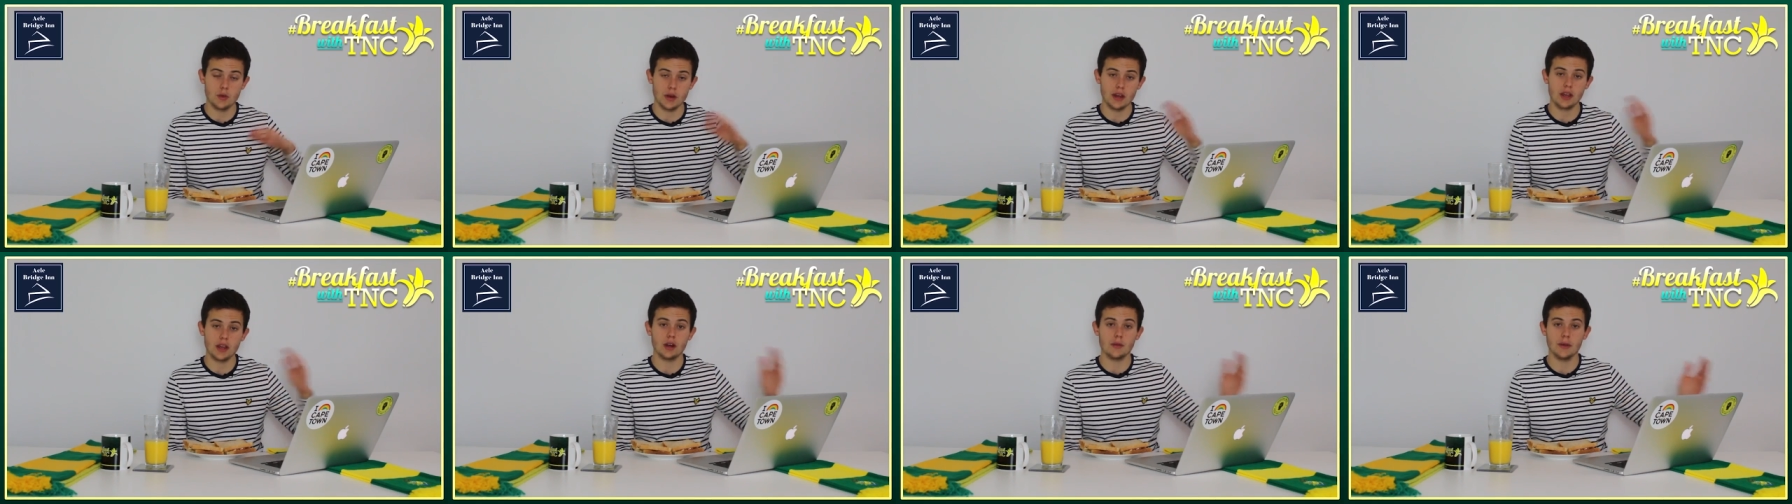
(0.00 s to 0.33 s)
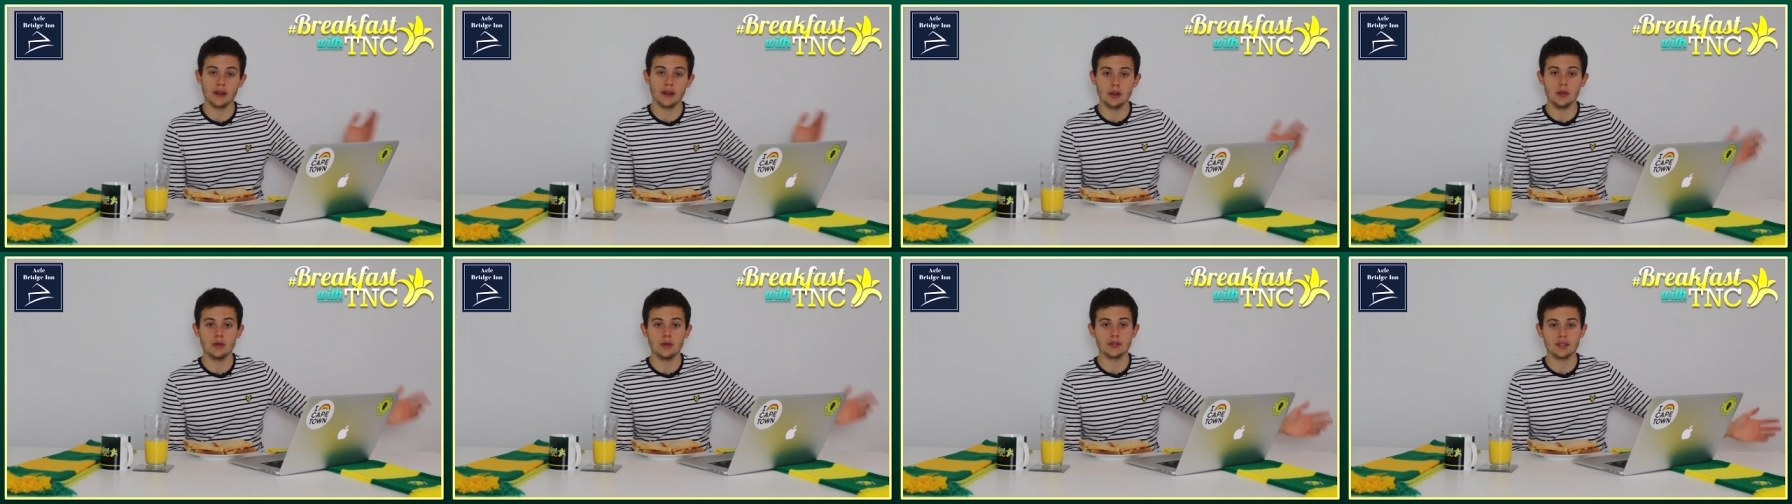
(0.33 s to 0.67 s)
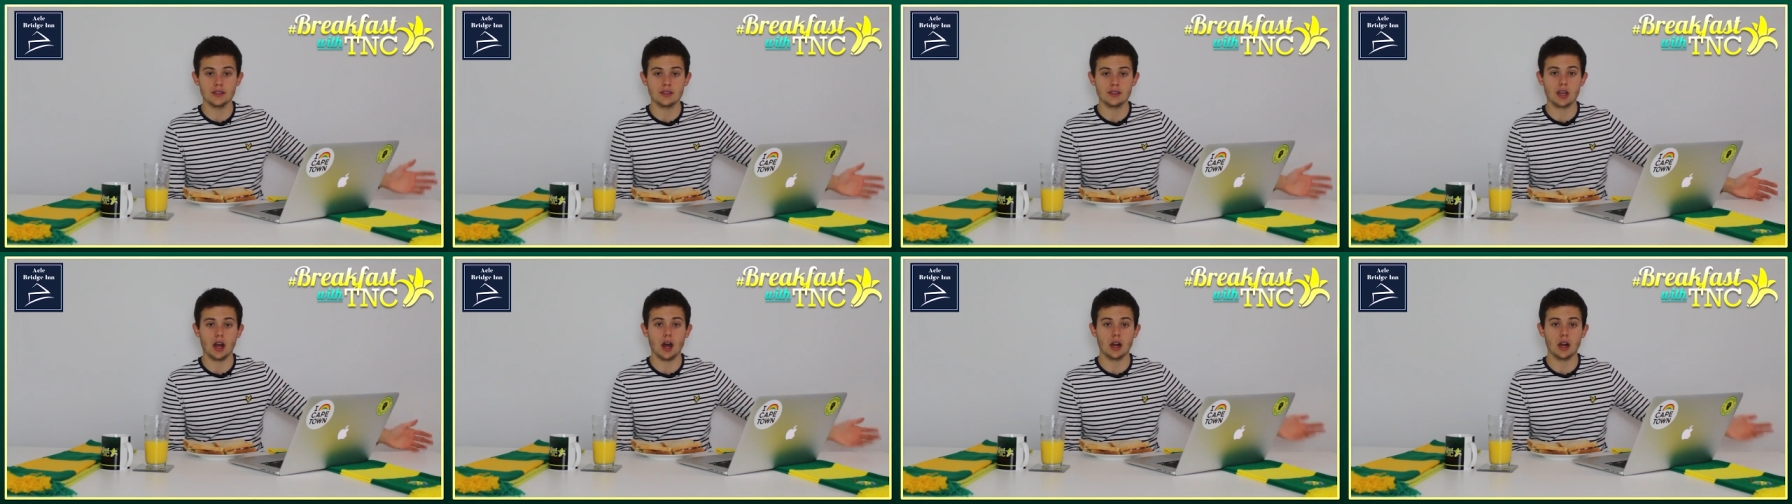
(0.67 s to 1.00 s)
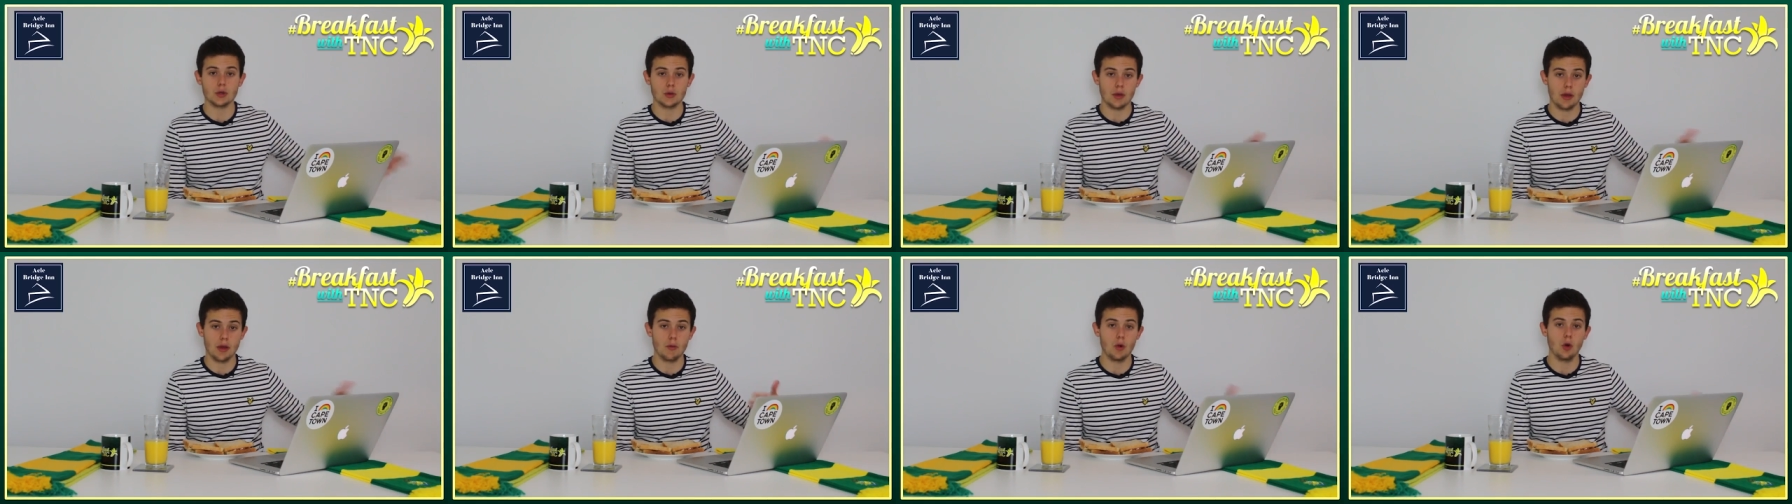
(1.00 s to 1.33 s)
we're going to be losing
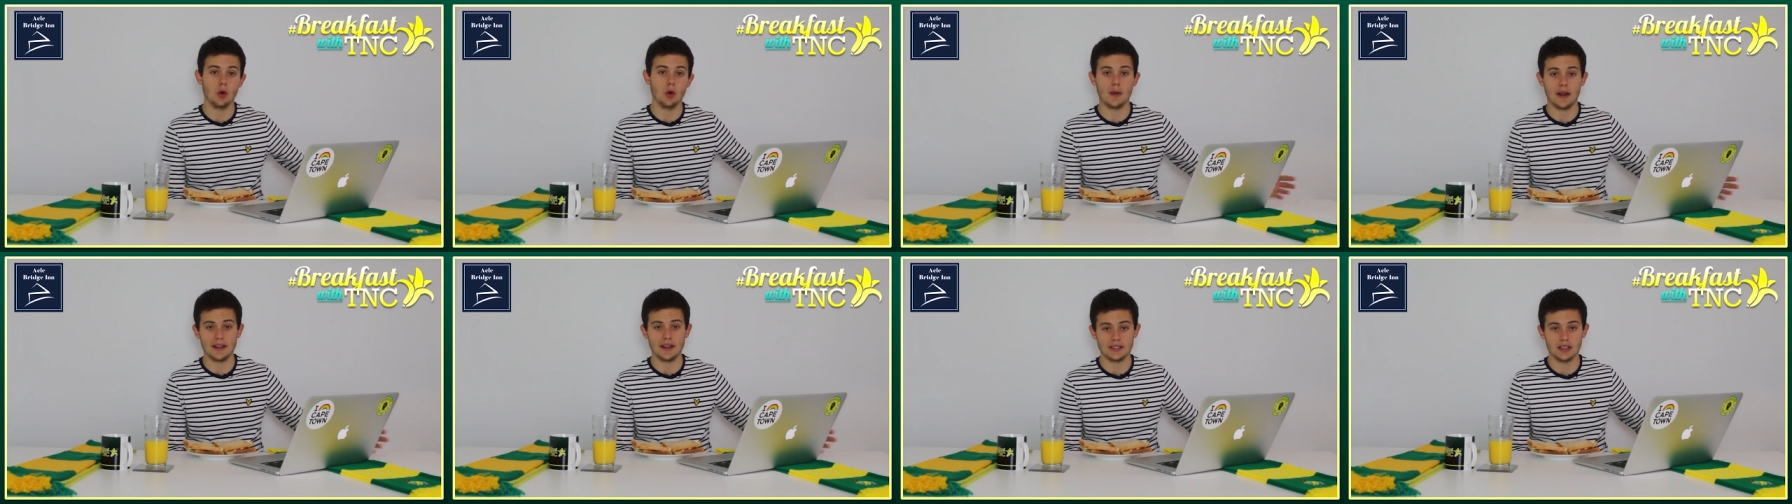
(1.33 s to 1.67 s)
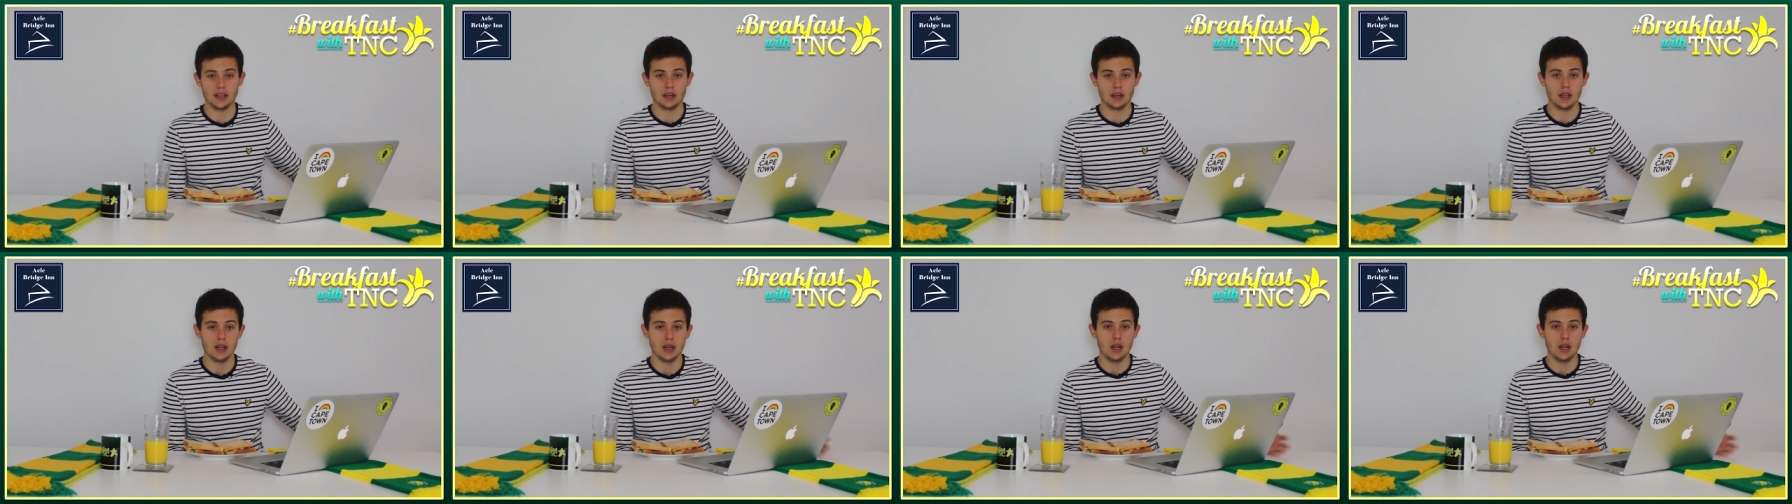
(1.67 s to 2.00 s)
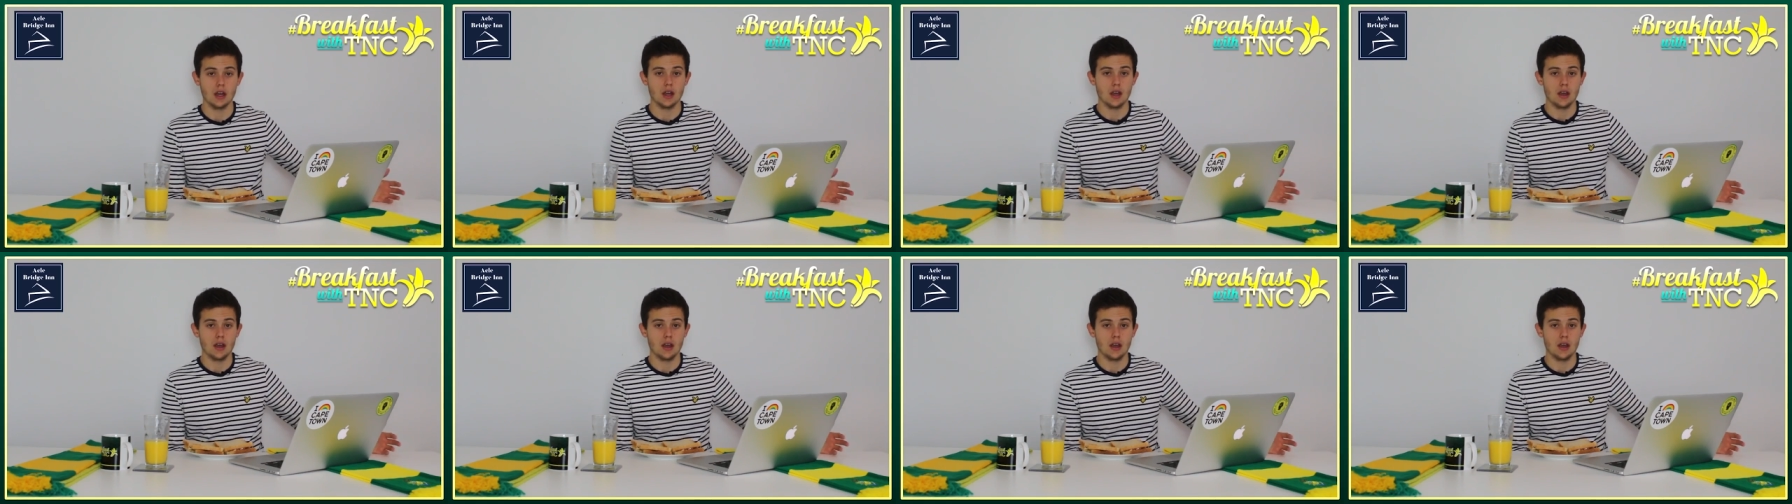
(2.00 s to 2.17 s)
touch with them automatic